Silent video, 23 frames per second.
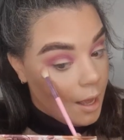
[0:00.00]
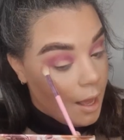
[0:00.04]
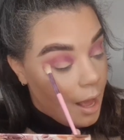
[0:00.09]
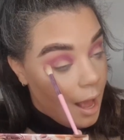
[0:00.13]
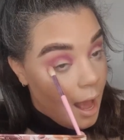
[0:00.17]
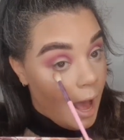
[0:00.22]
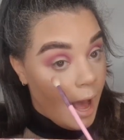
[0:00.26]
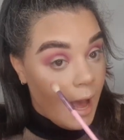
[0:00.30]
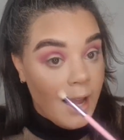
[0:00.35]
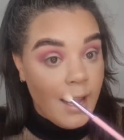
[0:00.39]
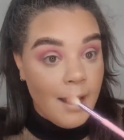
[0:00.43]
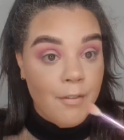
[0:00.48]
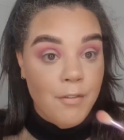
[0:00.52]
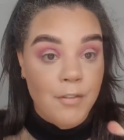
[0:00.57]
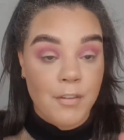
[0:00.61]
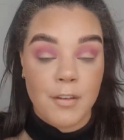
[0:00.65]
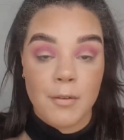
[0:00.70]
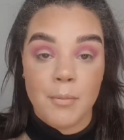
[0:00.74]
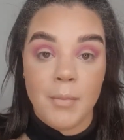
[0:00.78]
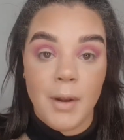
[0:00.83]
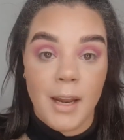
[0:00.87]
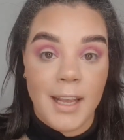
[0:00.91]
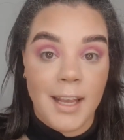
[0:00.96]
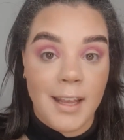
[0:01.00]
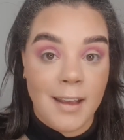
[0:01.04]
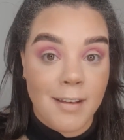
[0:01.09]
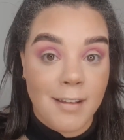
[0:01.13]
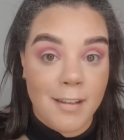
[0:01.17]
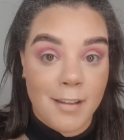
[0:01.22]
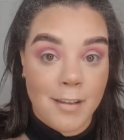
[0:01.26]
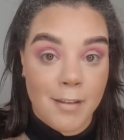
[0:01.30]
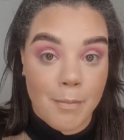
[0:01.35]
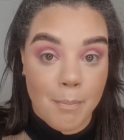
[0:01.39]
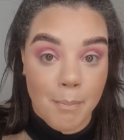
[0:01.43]
I have some like
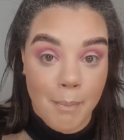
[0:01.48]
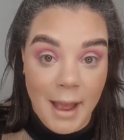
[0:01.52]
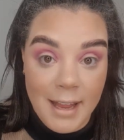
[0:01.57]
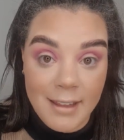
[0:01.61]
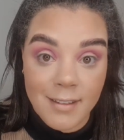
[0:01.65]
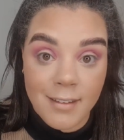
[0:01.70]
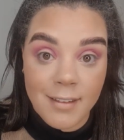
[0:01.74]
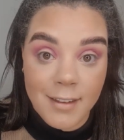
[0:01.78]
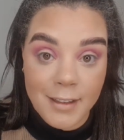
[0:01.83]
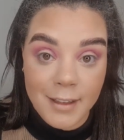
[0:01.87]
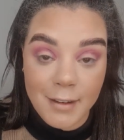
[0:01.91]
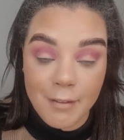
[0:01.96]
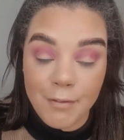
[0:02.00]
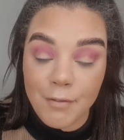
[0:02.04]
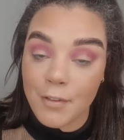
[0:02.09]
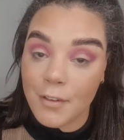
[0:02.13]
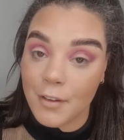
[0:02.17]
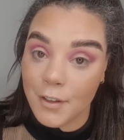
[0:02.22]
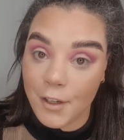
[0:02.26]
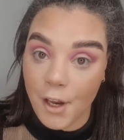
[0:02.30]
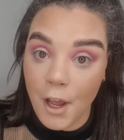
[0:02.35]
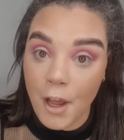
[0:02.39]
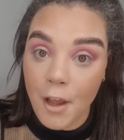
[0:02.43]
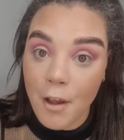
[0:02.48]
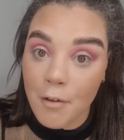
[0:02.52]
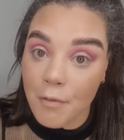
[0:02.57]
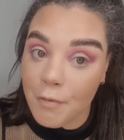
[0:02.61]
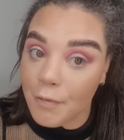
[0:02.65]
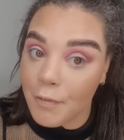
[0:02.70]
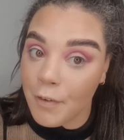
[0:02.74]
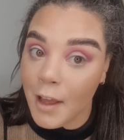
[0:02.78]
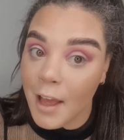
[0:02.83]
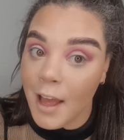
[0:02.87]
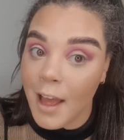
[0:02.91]
expensive
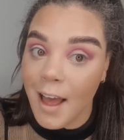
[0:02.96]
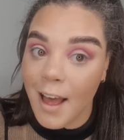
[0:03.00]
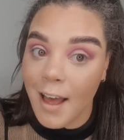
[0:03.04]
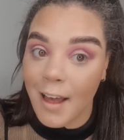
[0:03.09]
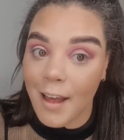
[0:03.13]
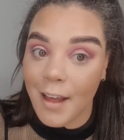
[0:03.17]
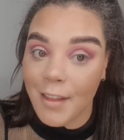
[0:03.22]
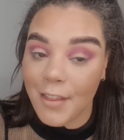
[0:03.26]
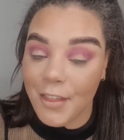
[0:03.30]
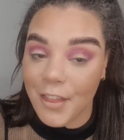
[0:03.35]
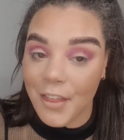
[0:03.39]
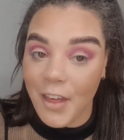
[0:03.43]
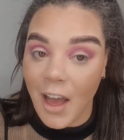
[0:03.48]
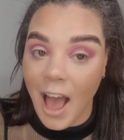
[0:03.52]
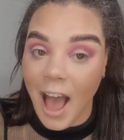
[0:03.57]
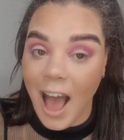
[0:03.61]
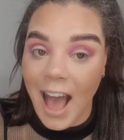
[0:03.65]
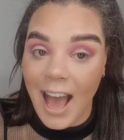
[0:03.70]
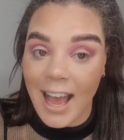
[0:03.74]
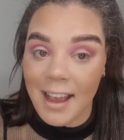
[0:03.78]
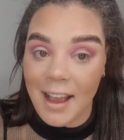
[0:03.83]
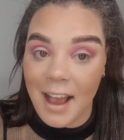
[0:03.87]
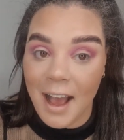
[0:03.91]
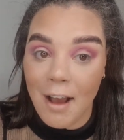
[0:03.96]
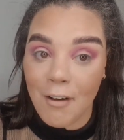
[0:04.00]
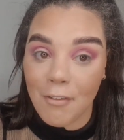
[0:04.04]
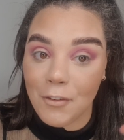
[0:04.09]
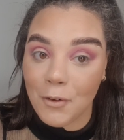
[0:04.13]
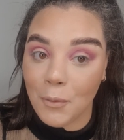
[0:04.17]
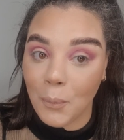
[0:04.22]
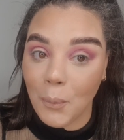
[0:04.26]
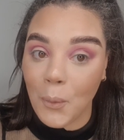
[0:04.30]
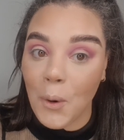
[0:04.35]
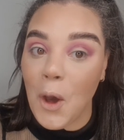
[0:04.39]
stuff that I have to
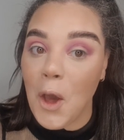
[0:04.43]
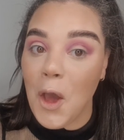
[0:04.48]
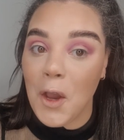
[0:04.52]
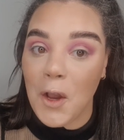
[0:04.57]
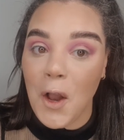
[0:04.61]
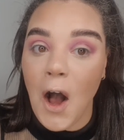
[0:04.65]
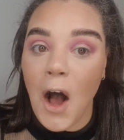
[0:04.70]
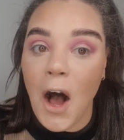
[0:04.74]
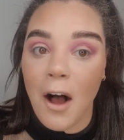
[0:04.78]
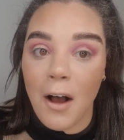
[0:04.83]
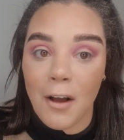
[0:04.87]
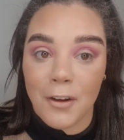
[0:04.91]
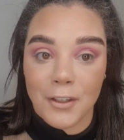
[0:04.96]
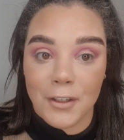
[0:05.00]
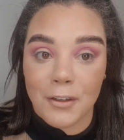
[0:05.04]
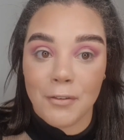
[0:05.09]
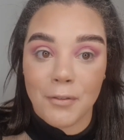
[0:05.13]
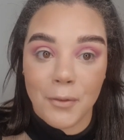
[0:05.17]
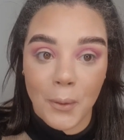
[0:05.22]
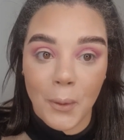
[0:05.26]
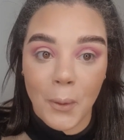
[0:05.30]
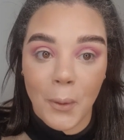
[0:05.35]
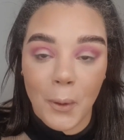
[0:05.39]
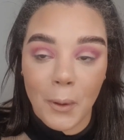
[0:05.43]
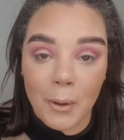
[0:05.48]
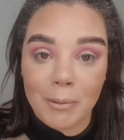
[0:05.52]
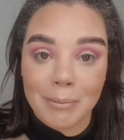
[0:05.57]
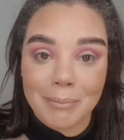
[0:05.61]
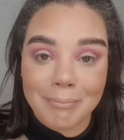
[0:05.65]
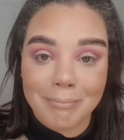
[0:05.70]
work harder for.